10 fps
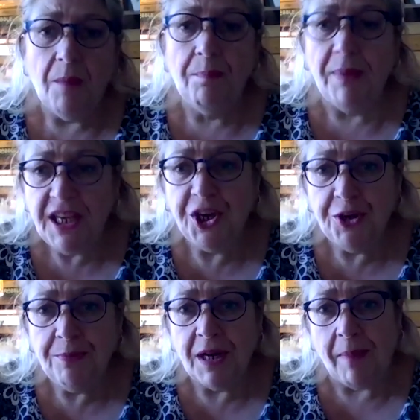Be
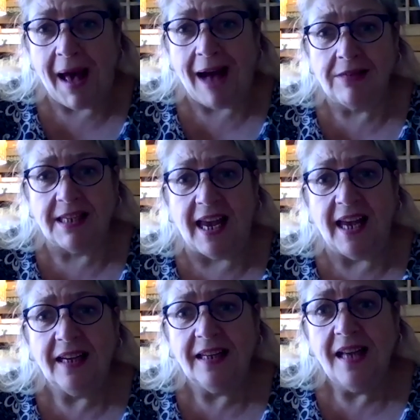human about
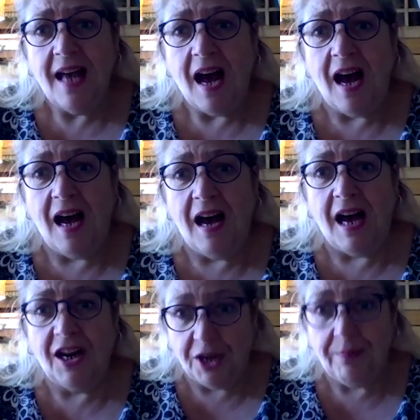it,
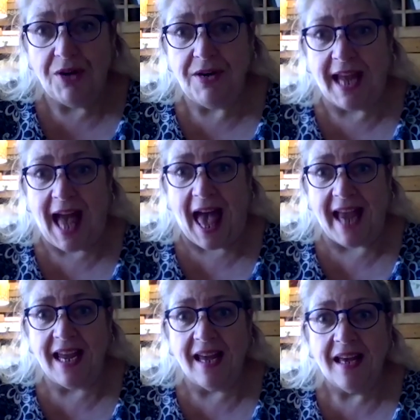and
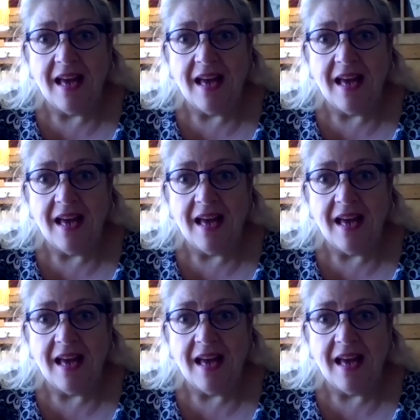communicate.